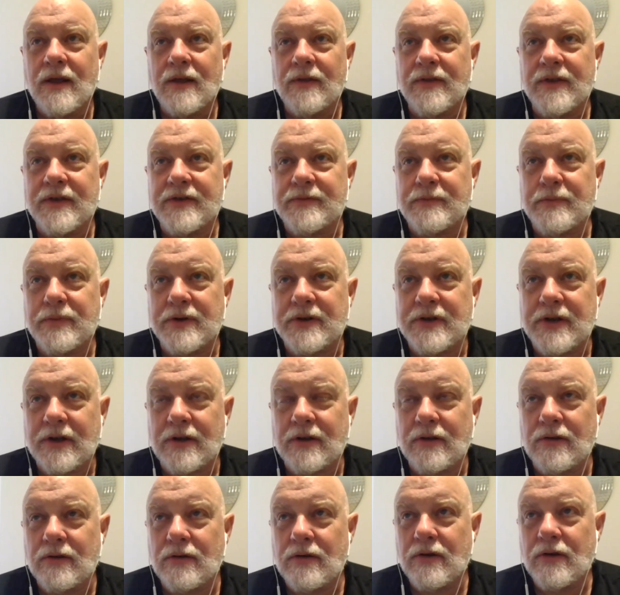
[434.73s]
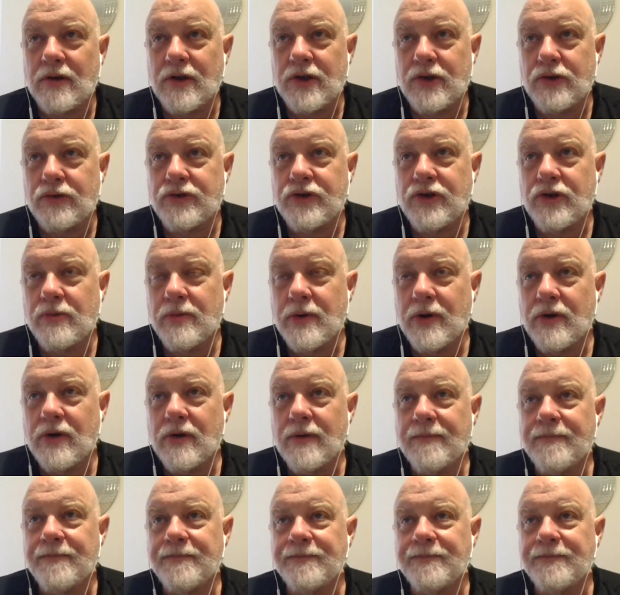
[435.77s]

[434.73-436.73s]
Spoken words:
this particular YouTuber